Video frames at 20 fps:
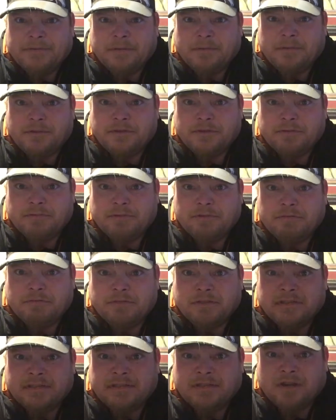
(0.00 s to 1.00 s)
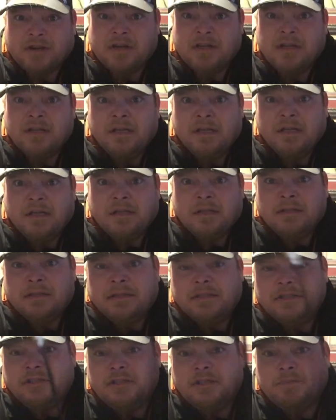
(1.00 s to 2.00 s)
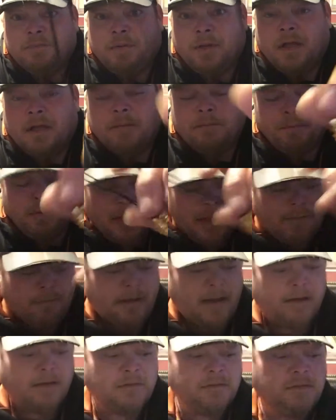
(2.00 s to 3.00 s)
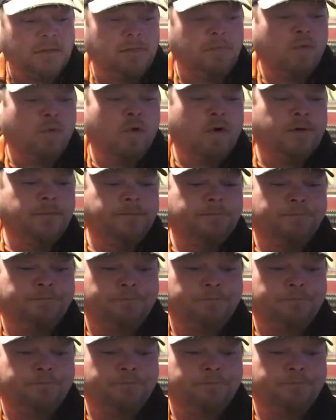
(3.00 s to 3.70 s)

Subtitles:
I'm not sure which ones these are. These just plug and play right onto the board.